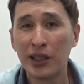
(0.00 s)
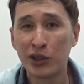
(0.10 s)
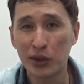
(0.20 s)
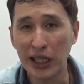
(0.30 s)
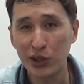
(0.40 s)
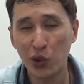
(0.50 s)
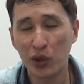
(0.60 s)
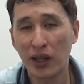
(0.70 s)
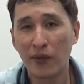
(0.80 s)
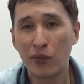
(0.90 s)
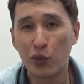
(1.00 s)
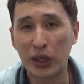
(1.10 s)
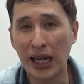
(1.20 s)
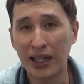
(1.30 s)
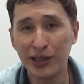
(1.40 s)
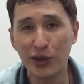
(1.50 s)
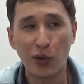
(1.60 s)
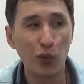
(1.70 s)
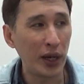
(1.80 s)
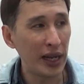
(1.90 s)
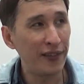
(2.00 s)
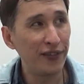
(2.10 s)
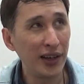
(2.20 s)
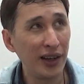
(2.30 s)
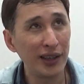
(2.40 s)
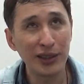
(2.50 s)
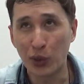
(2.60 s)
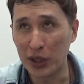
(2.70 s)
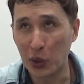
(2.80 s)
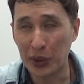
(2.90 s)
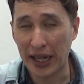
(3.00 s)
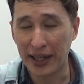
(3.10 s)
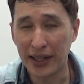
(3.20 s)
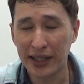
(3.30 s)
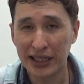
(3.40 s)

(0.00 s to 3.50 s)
So take note, regardless of whatever you want to look at it,